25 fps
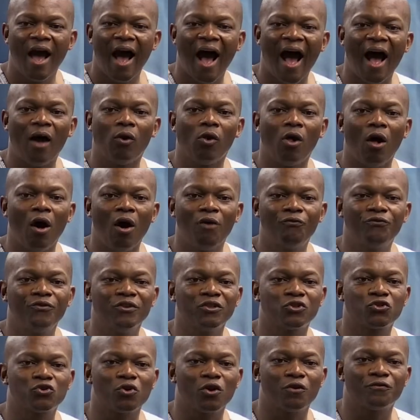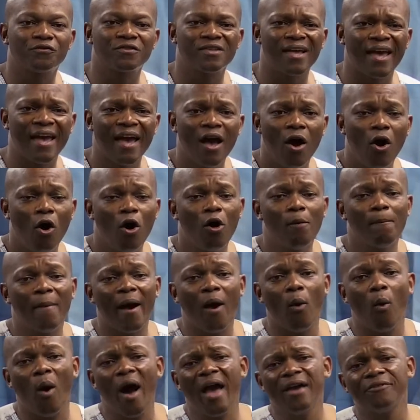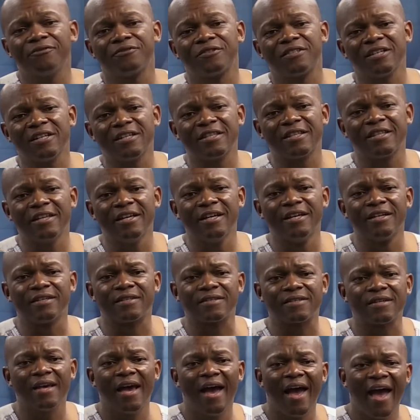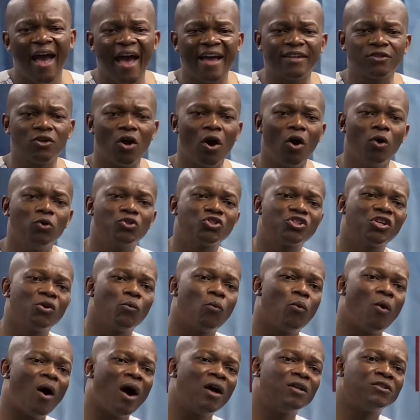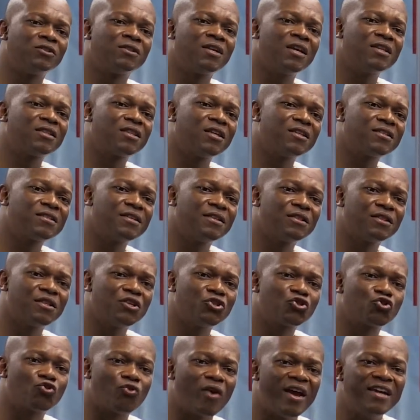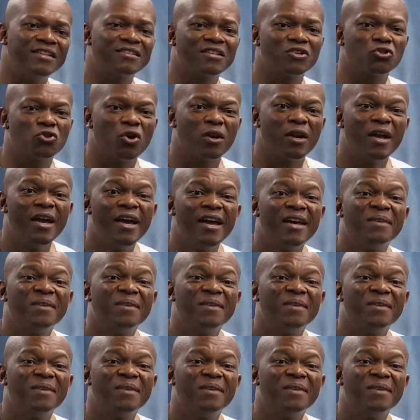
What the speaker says: I'll often sort of say, oh, my wife did this, and oh, she did this in this race and so on,